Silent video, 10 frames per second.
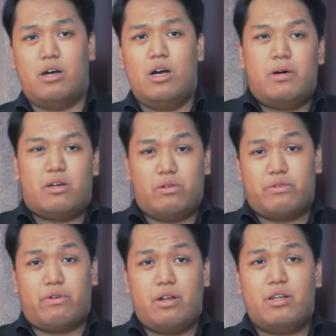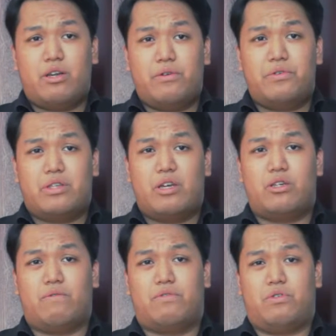By controlling the usage
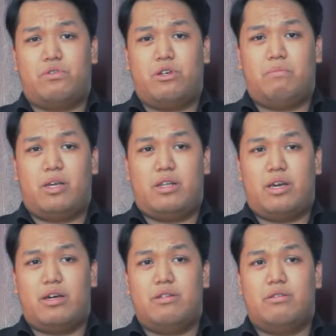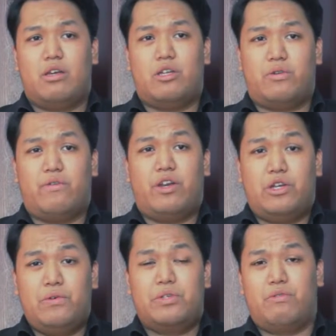of social media, it could
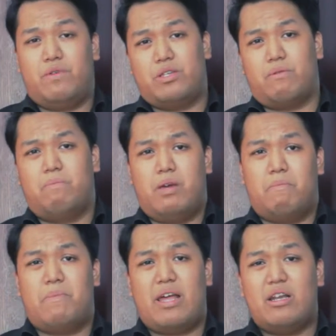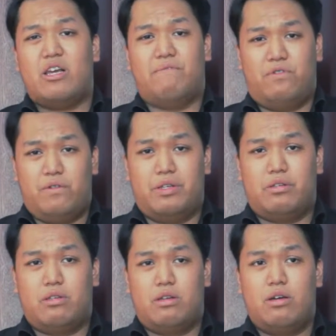reduce the risk of being badly
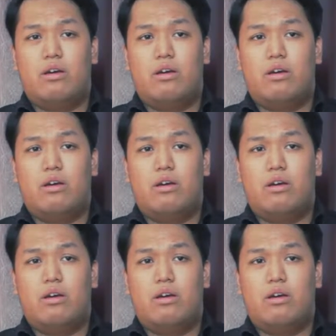influenced.